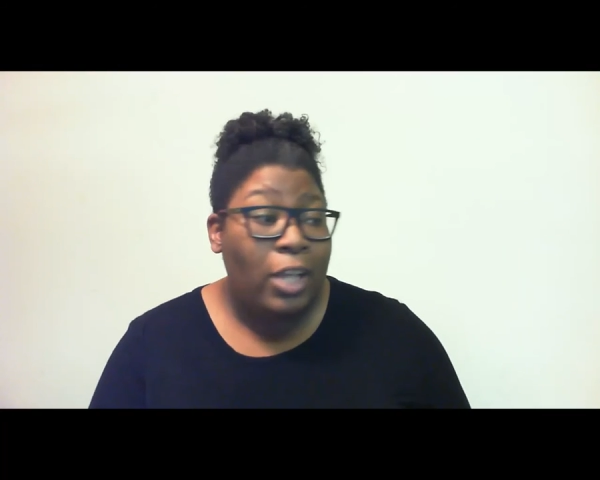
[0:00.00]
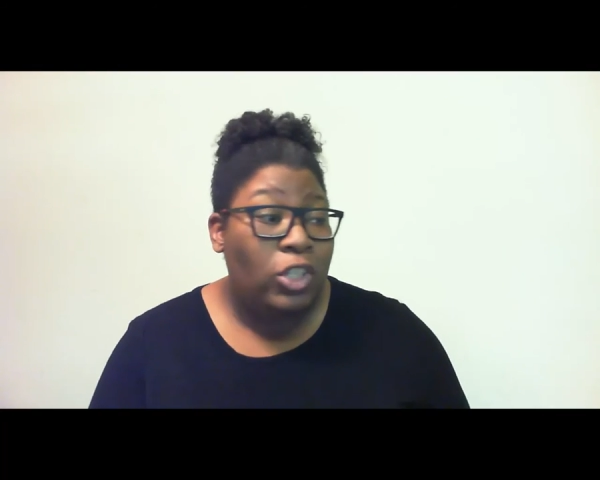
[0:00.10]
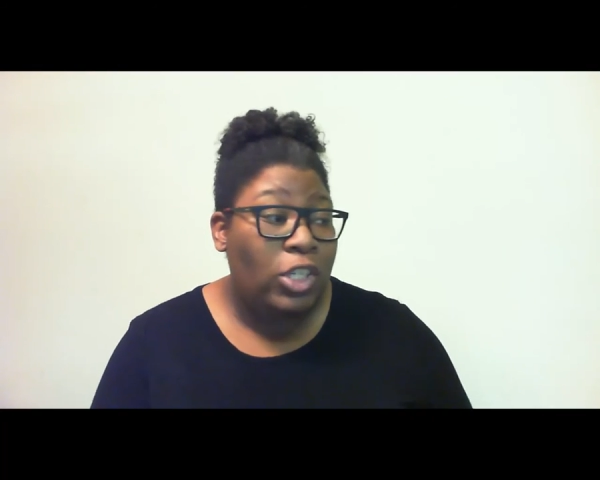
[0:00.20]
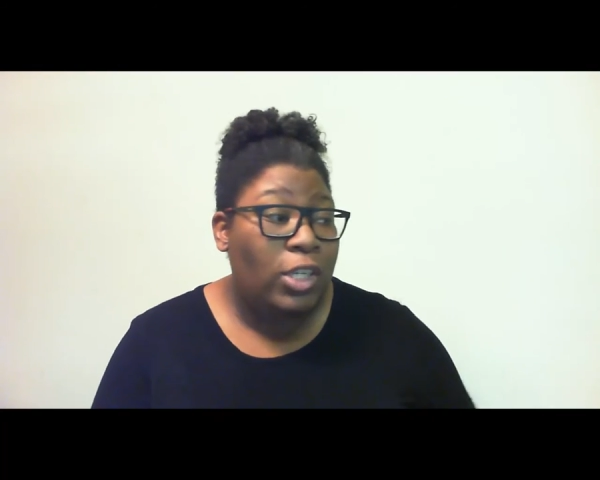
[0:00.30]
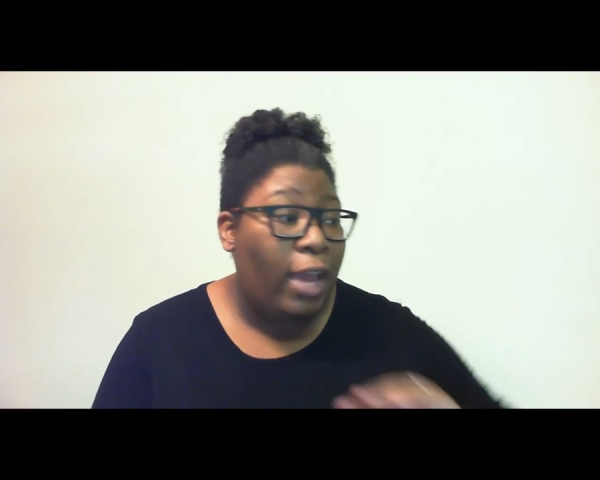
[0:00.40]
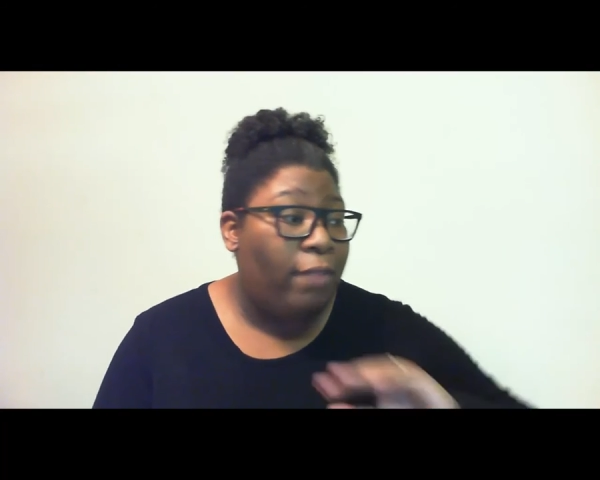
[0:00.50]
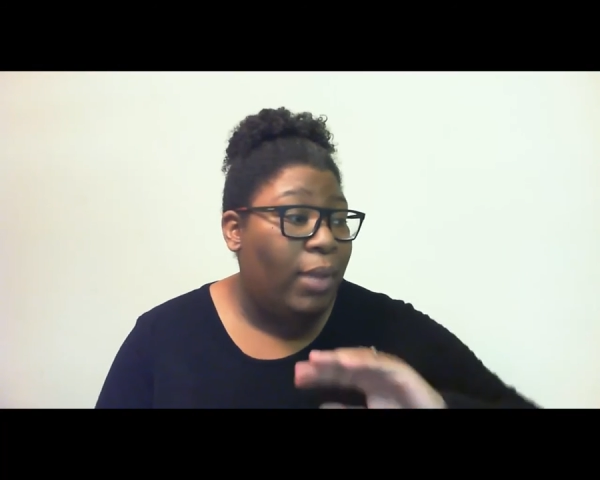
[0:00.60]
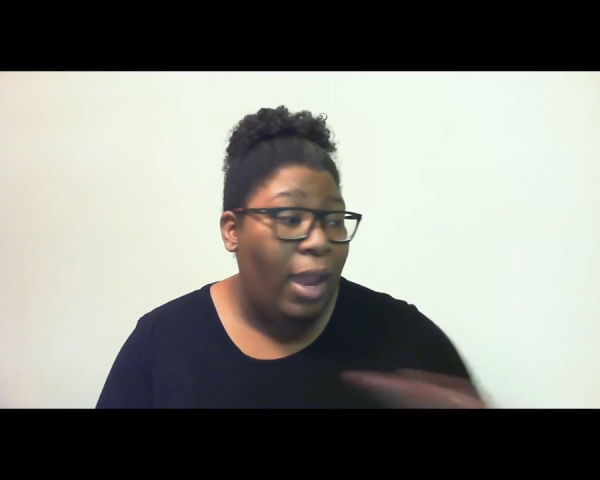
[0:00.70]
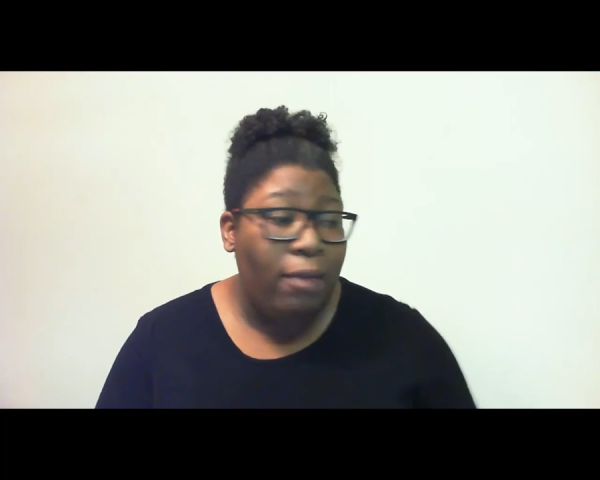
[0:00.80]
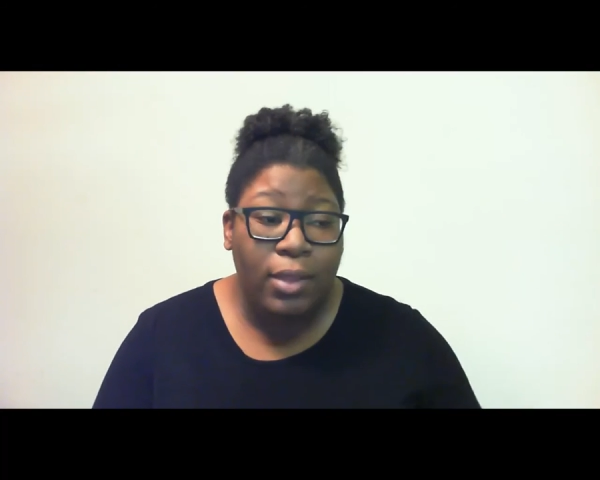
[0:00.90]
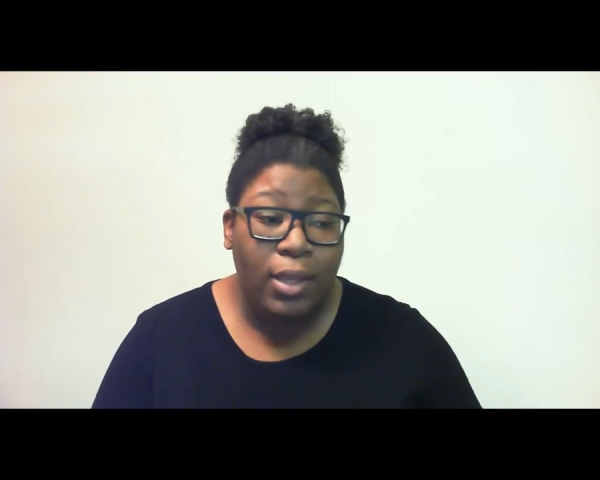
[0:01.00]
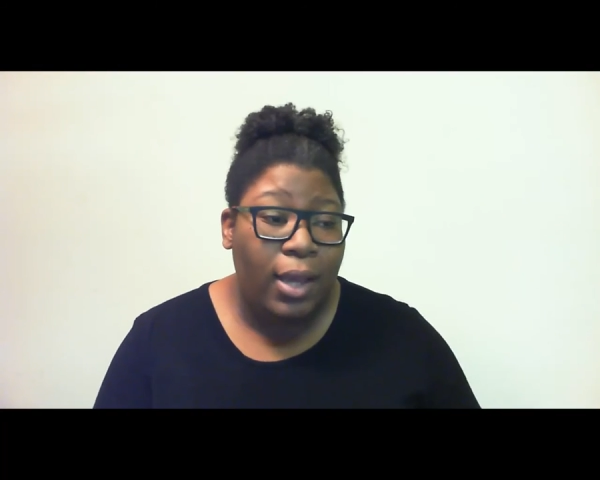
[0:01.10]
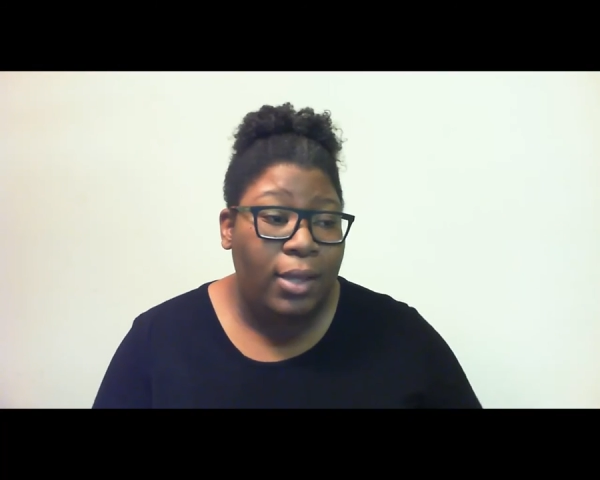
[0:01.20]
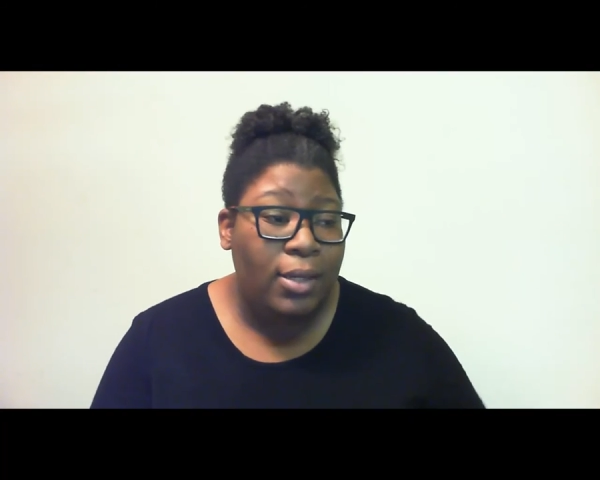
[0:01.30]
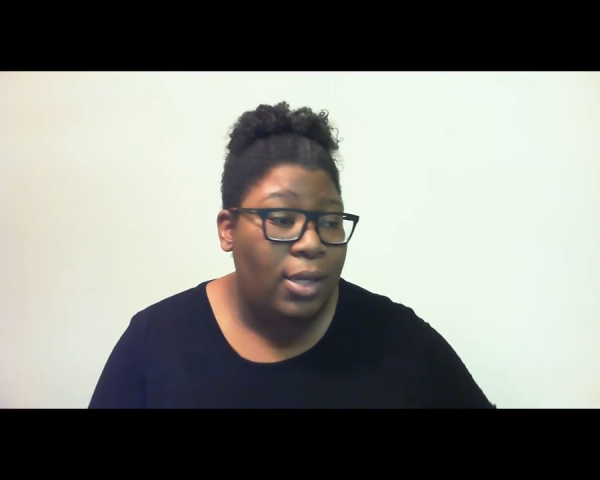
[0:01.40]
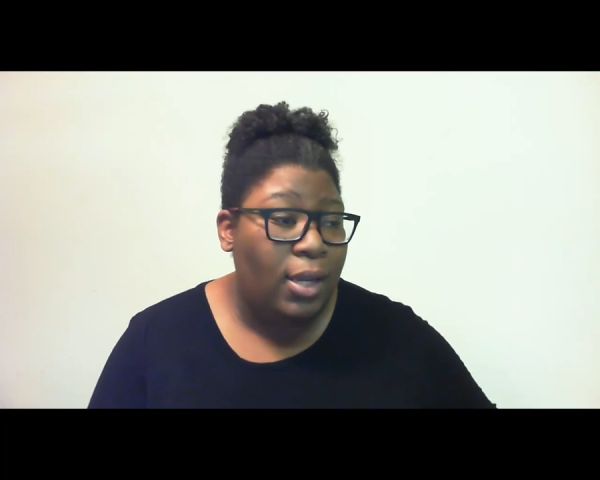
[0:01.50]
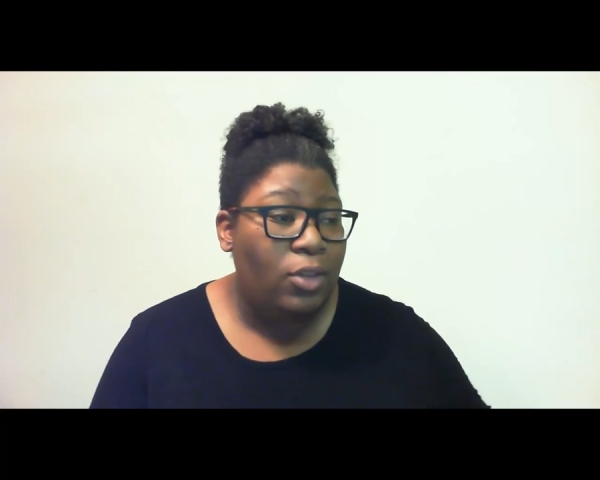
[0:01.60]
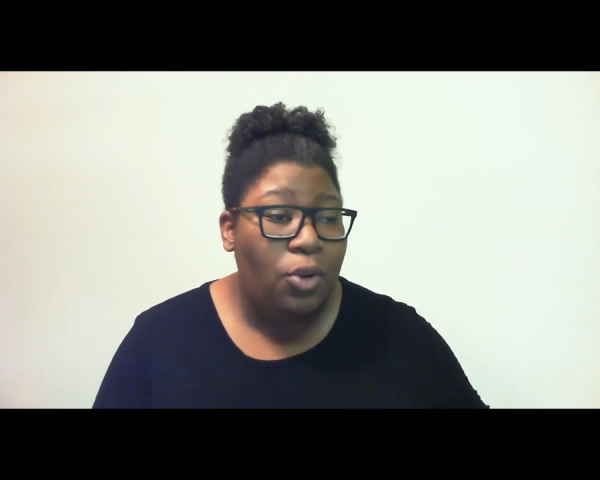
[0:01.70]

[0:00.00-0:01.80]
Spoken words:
She gave me everything I needed.